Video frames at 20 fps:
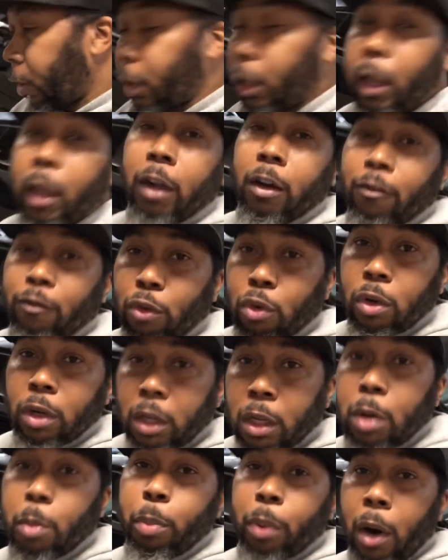And if you need
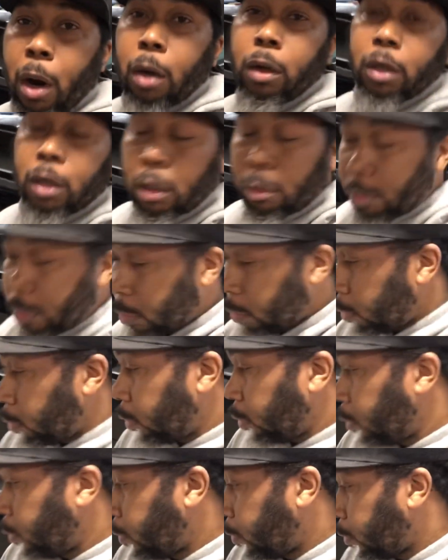a part number,
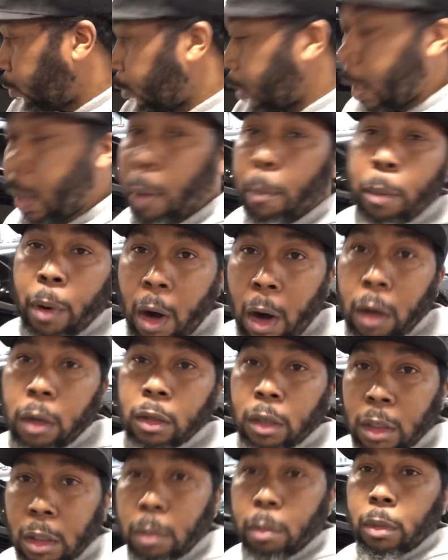that part
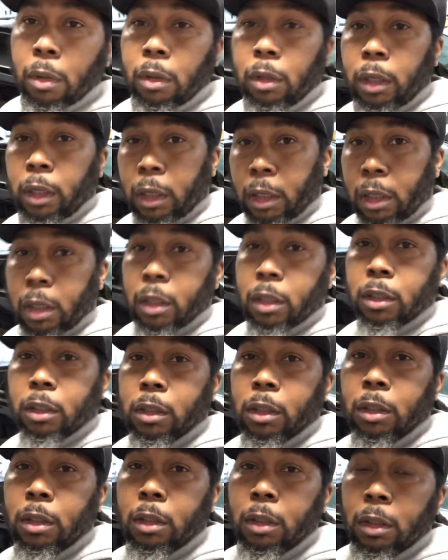number is
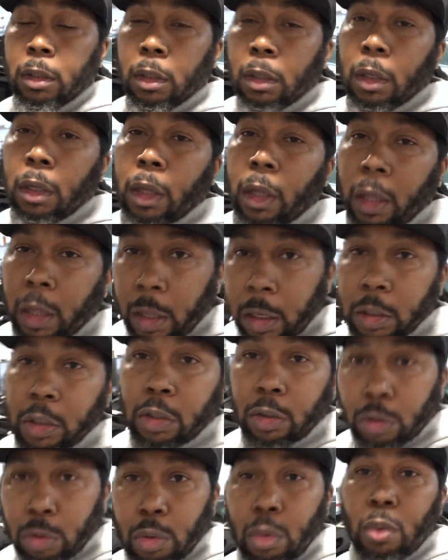
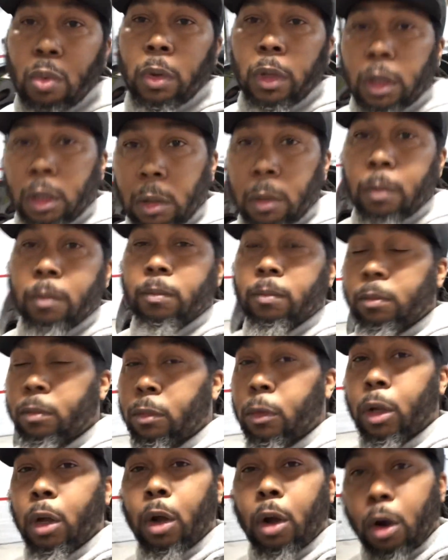SUM02,
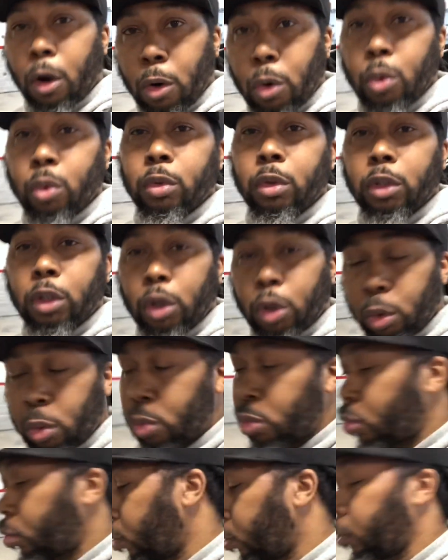
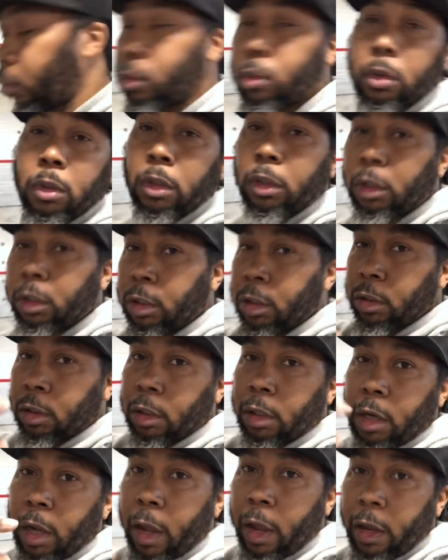it's a
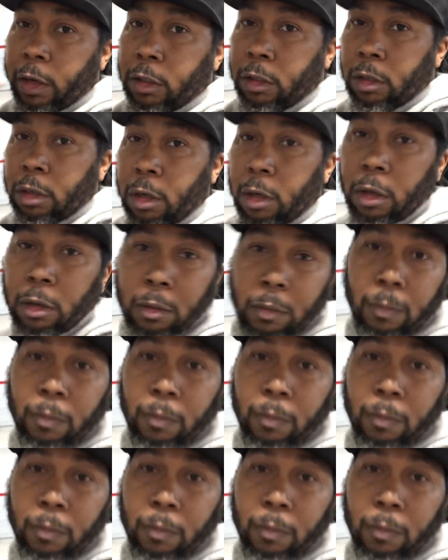dash in there,